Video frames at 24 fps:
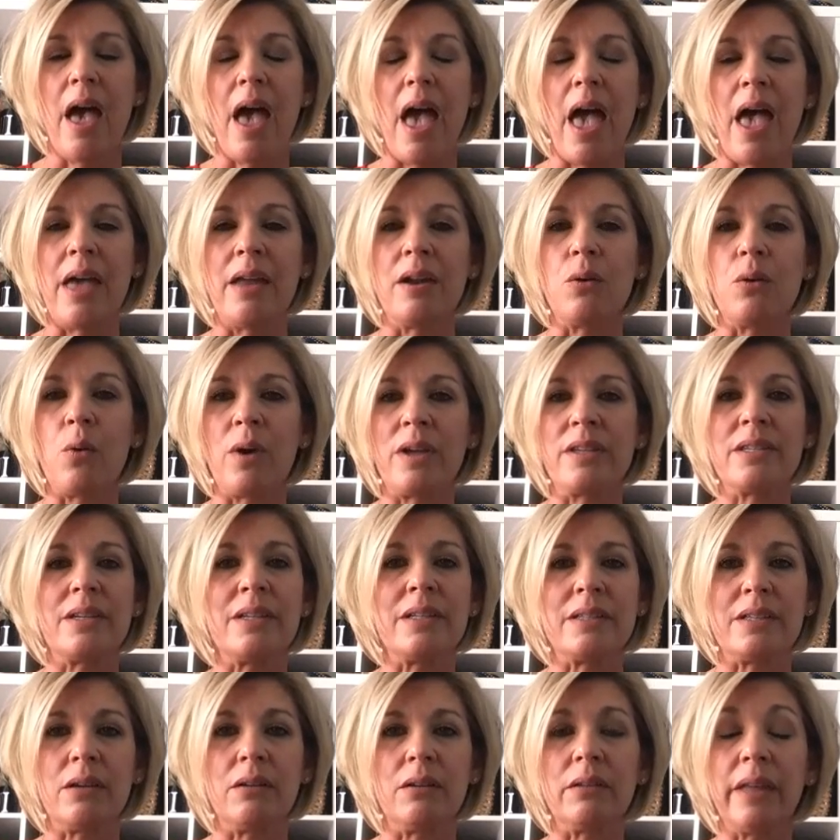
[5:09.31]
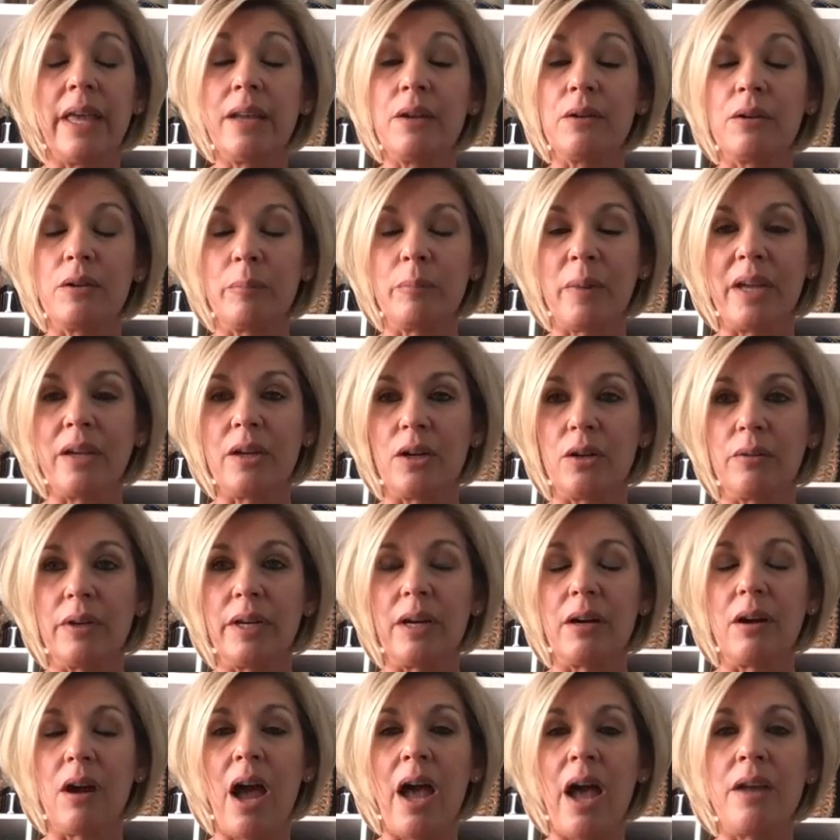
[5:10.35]
And it wasn't until later in my
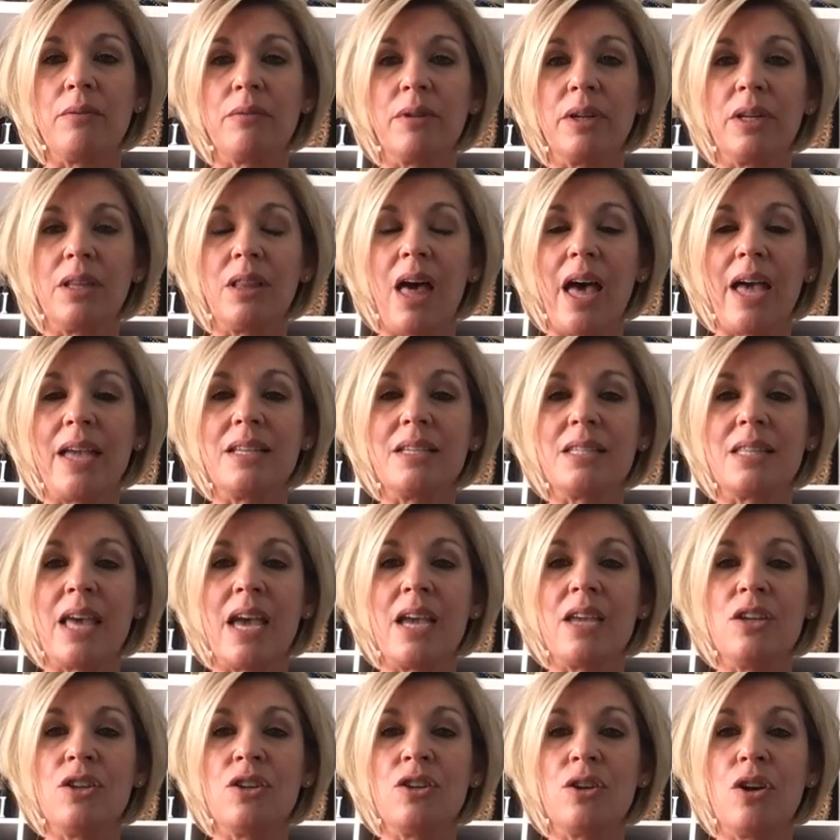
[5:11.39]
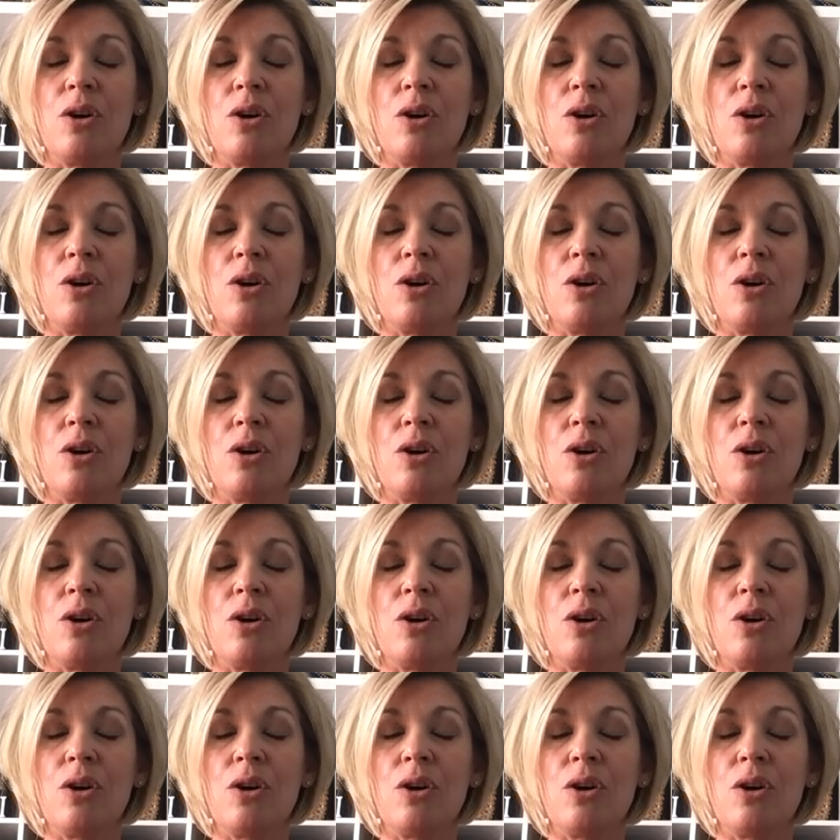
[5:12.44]
career I realized that,